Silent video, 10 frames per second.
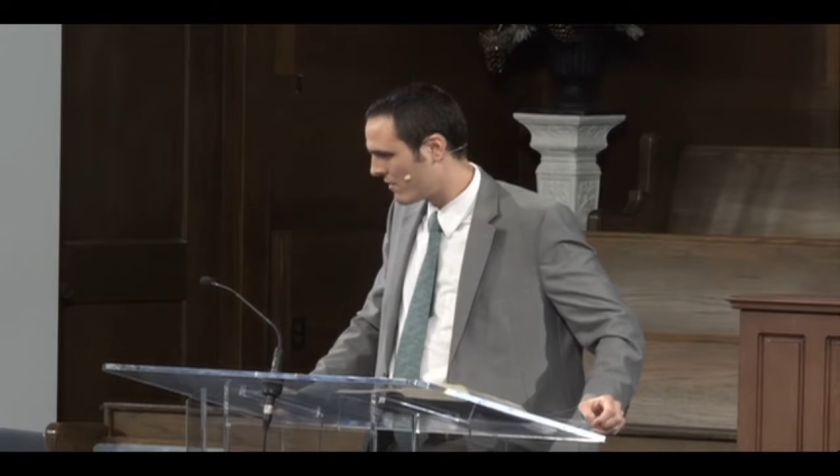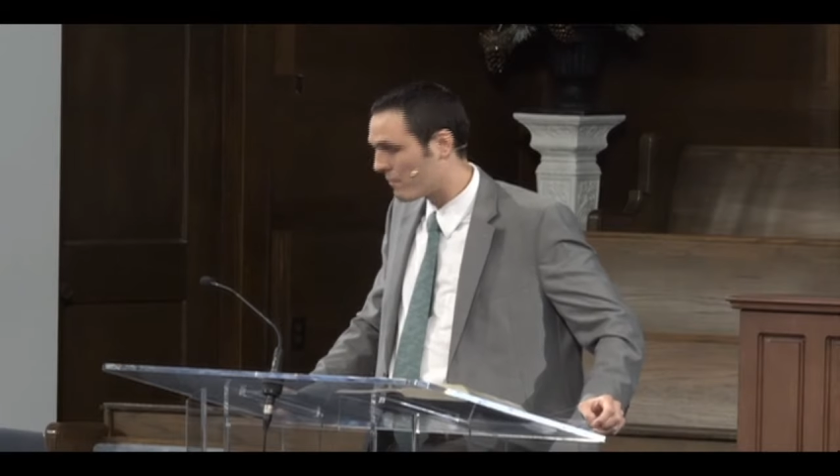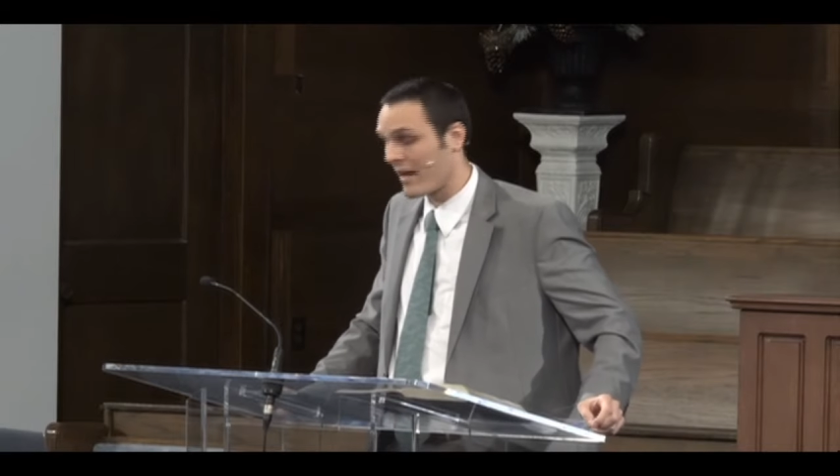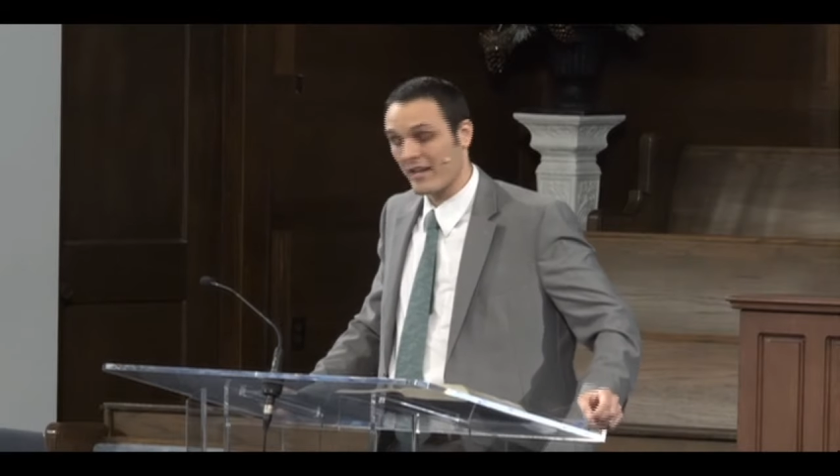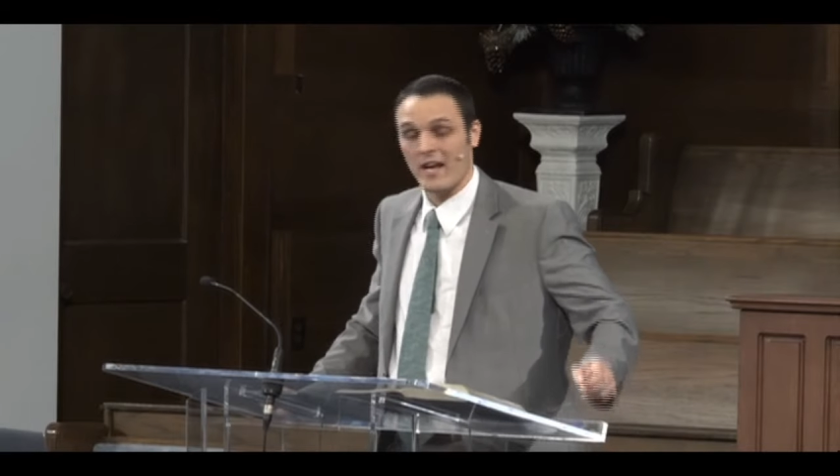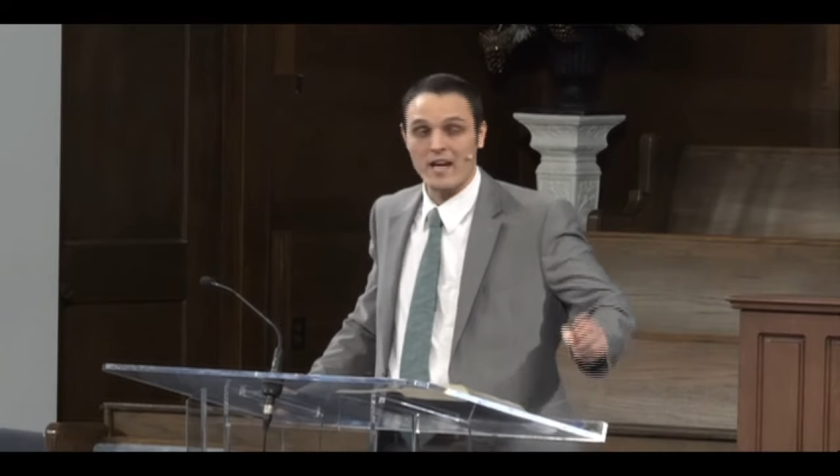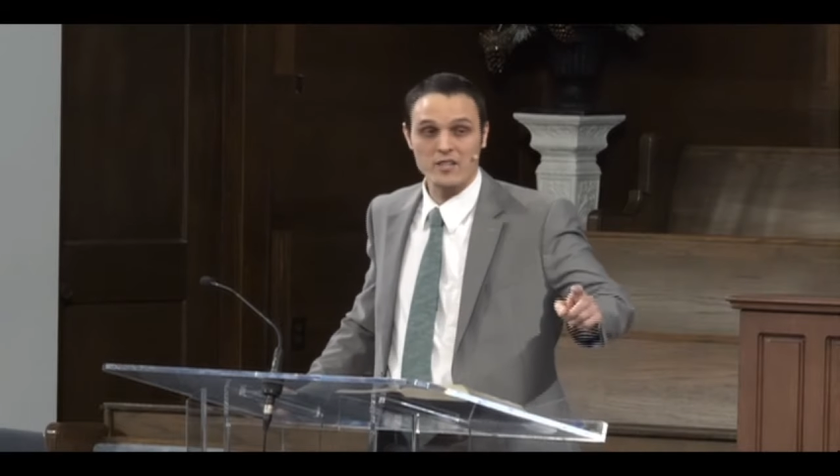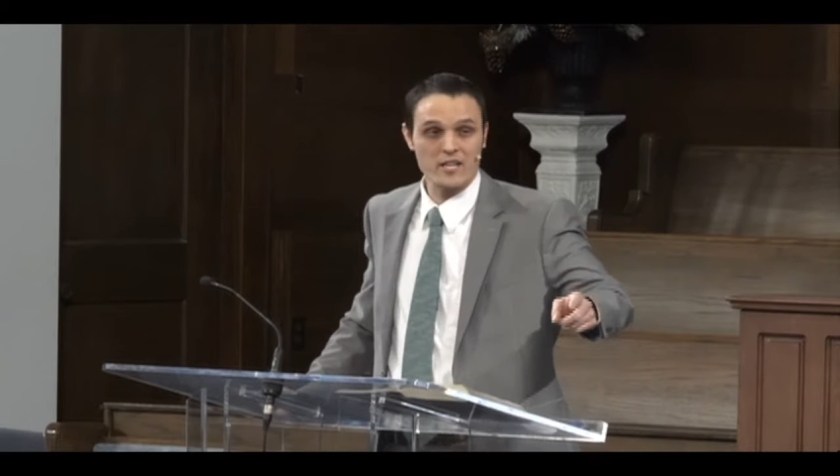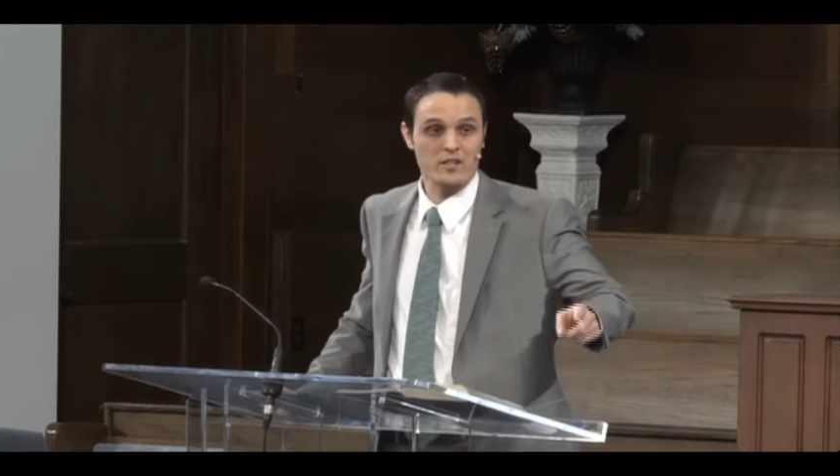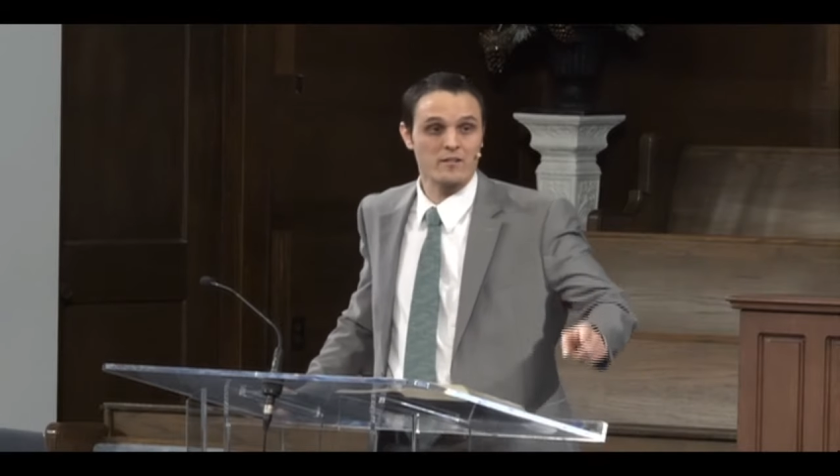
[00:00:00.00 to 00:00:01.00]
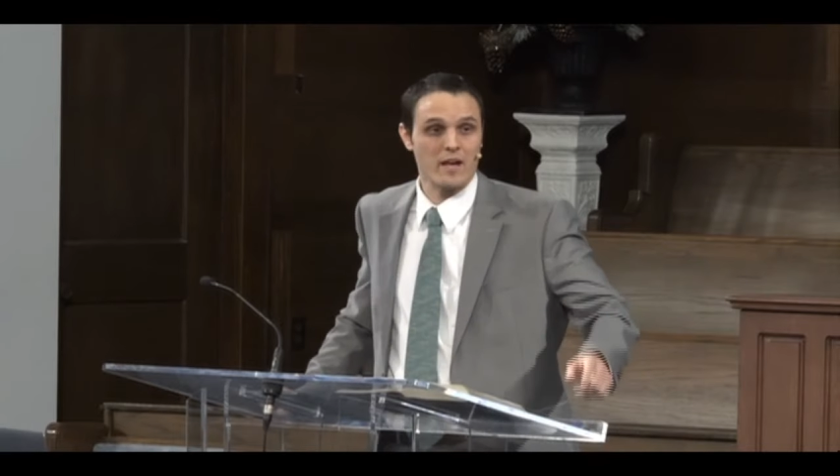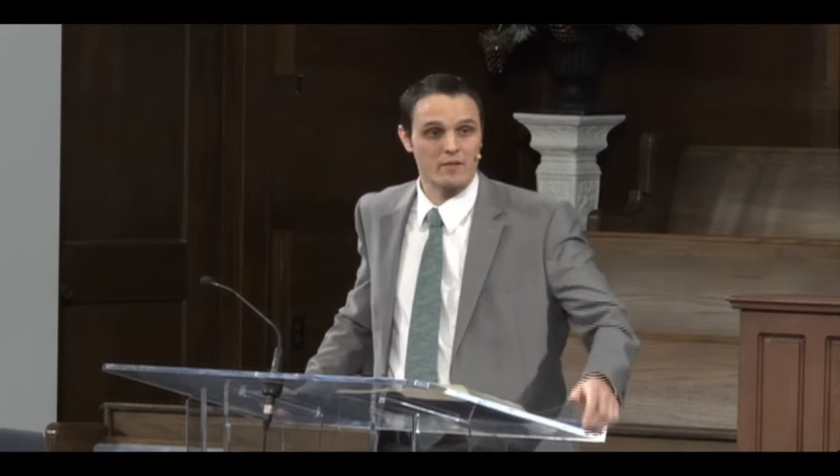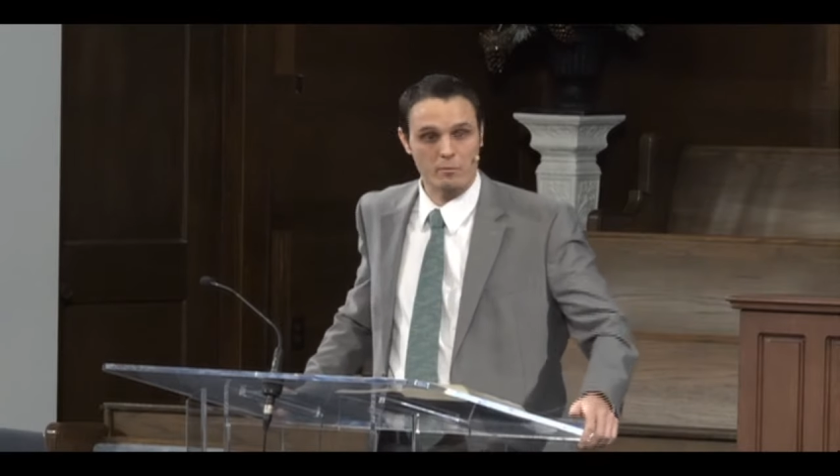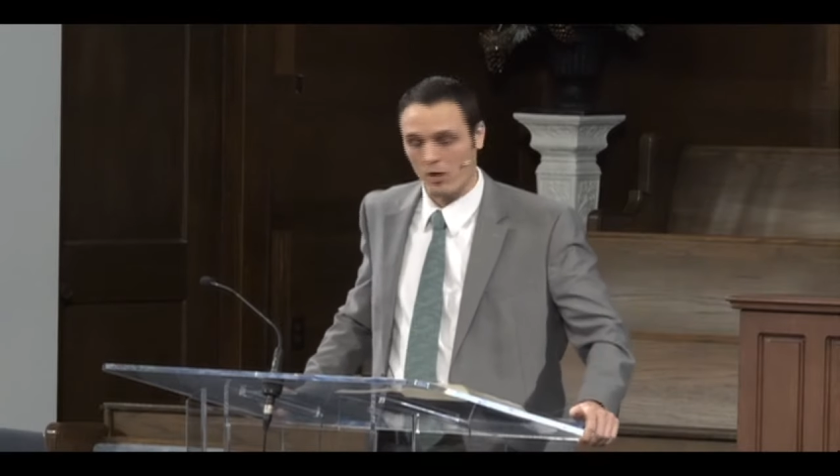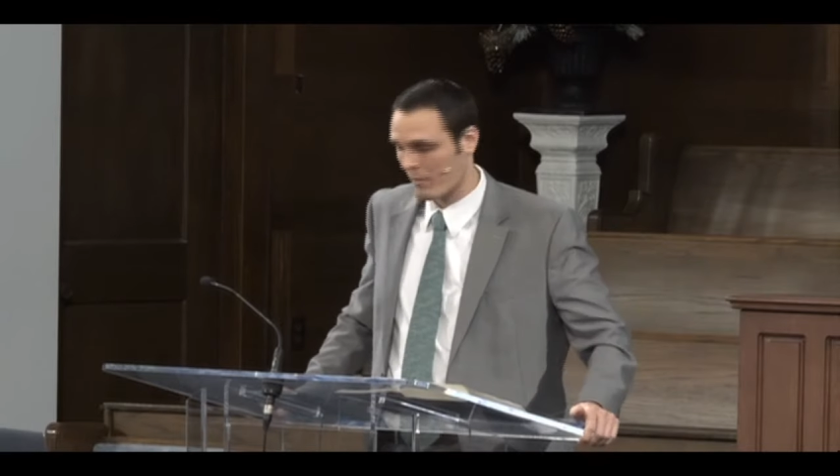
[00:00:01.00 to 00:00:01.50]
But education does have
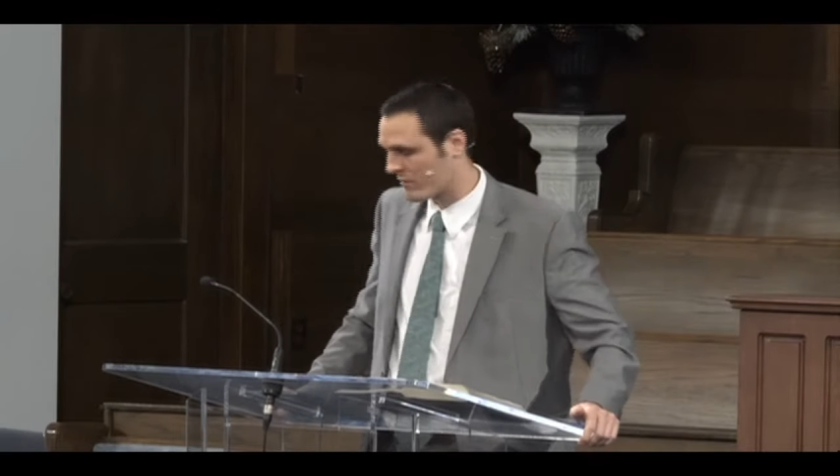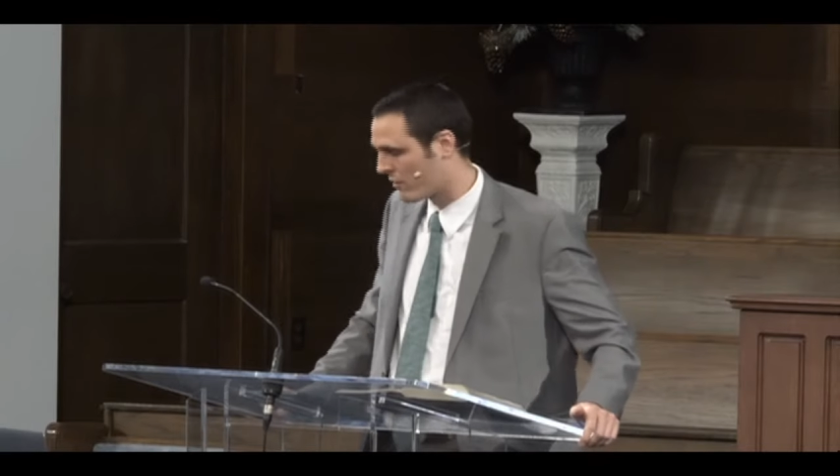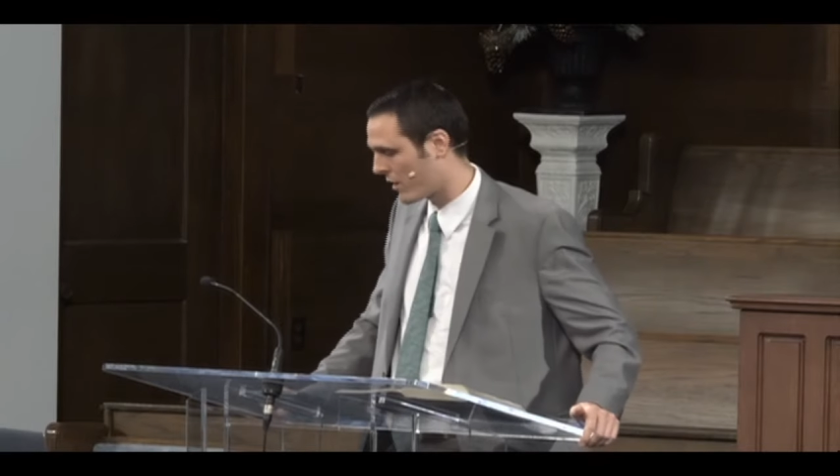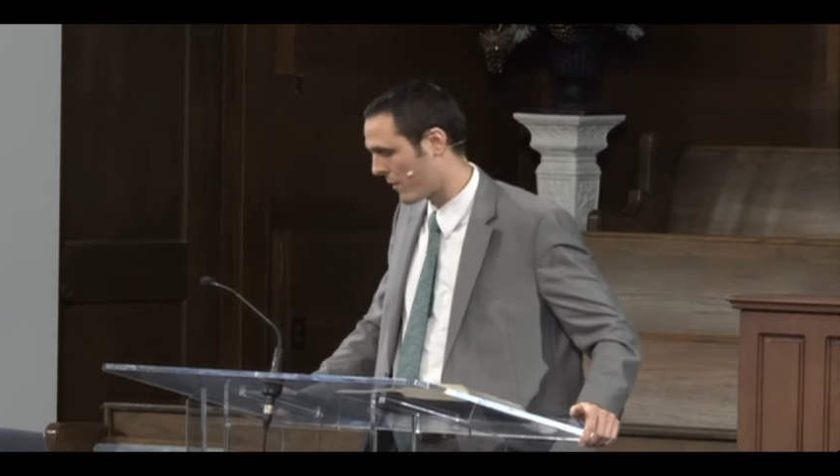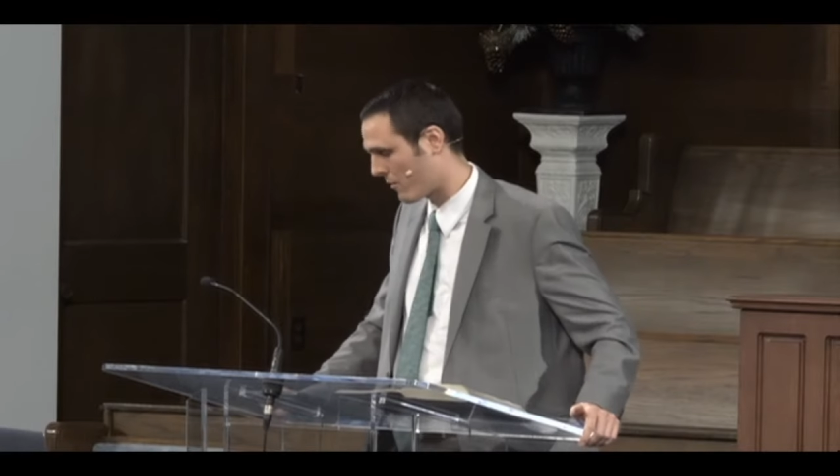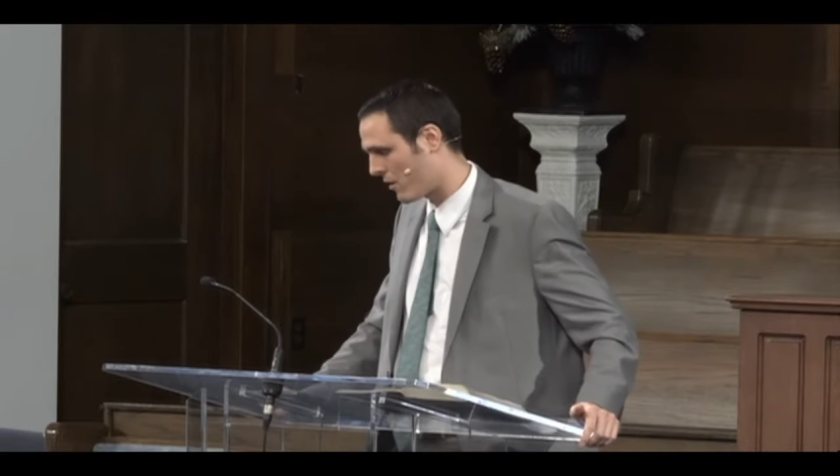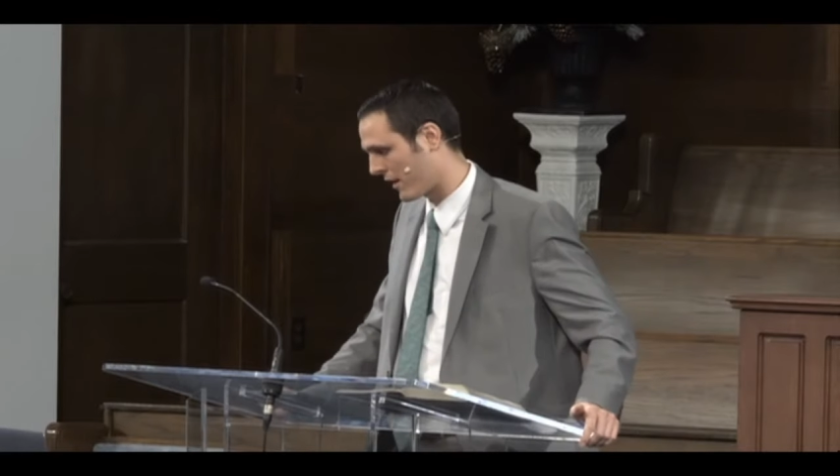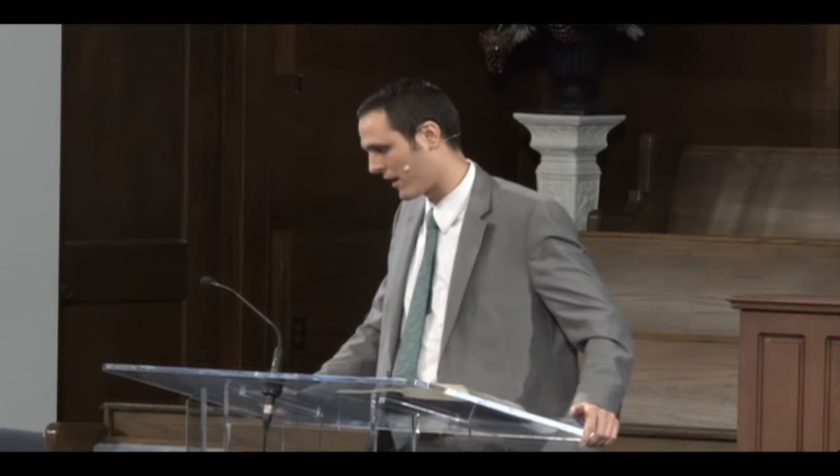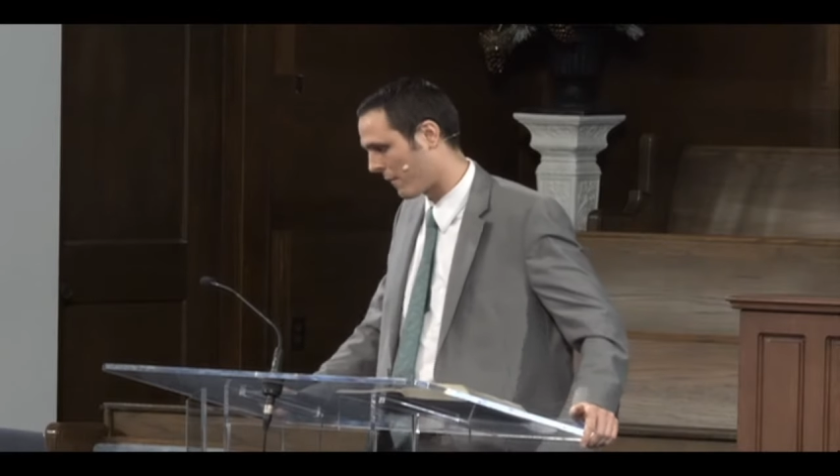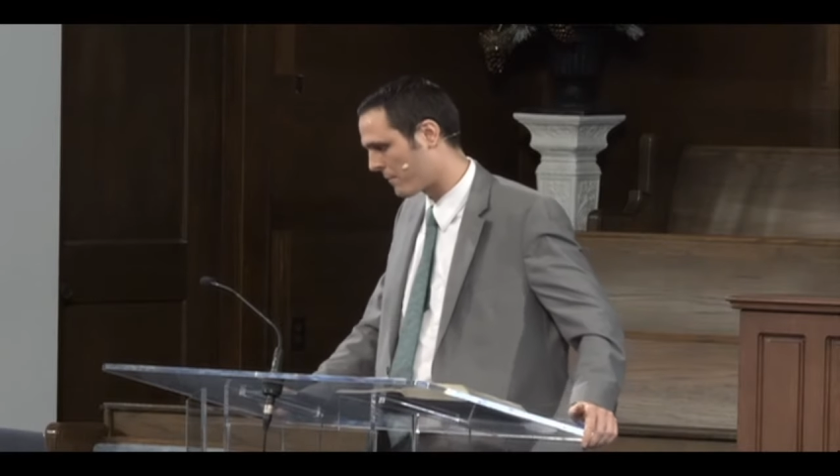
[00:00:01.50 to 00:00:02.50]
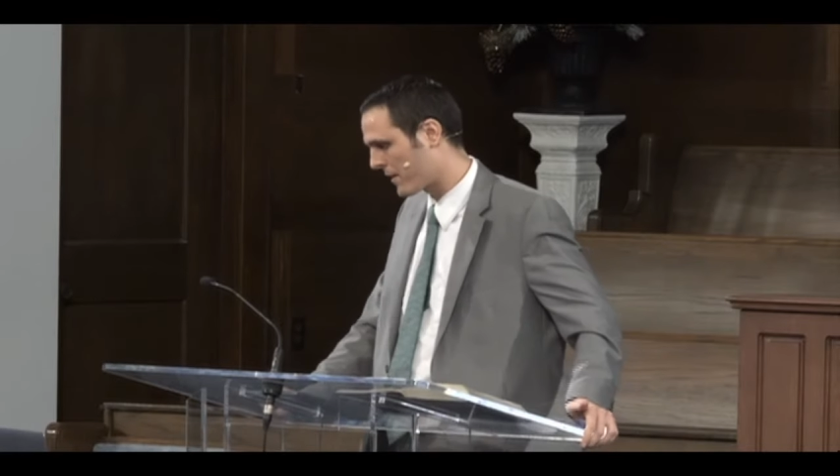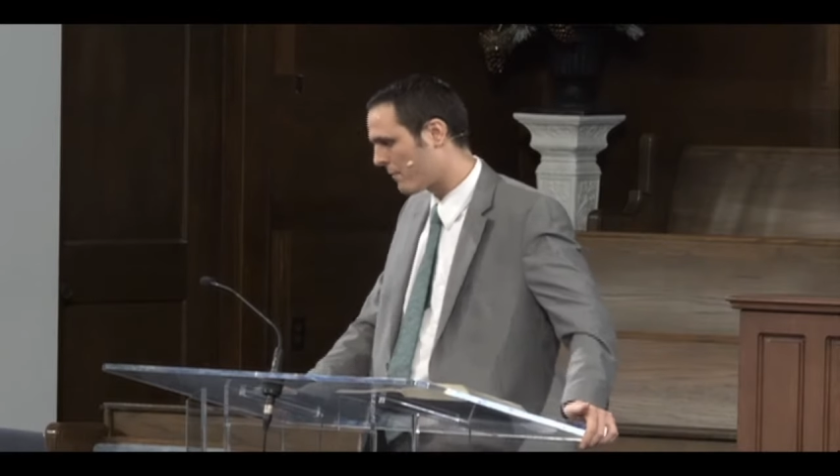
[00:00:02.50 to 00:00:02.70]
its purpose, don't get me wrong here.